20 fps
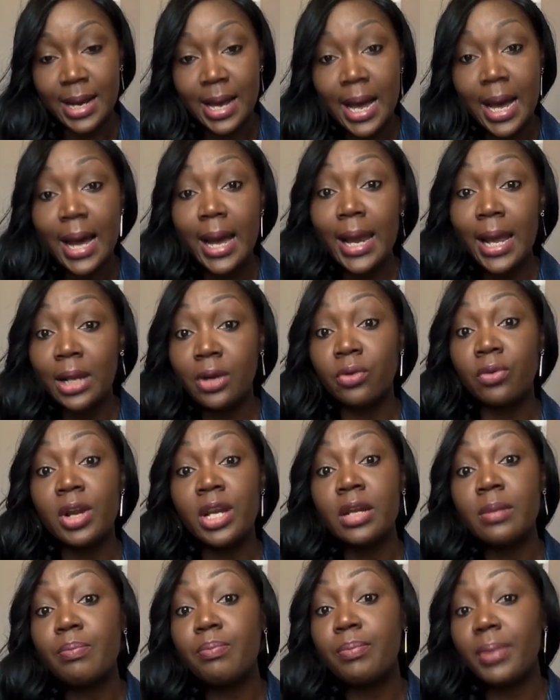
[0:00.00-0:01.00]
I had
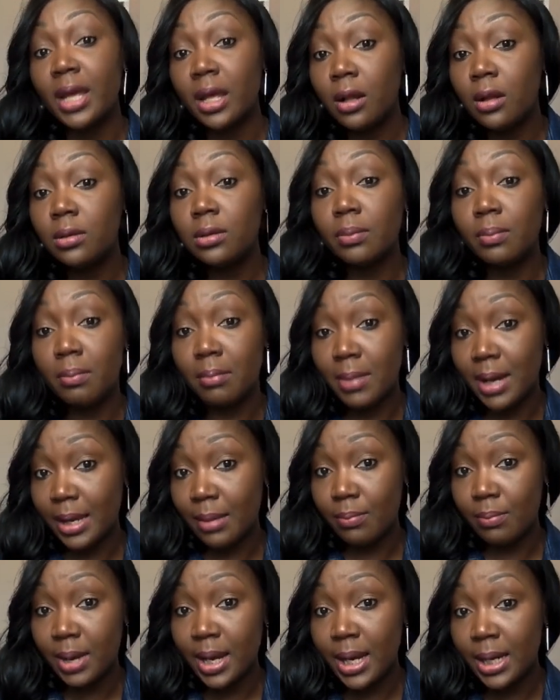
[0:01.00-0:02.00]
already built my
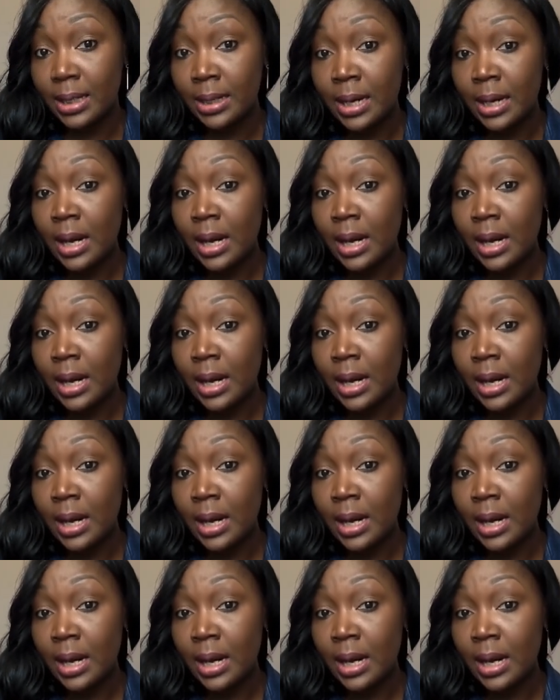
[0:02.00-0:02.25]
mind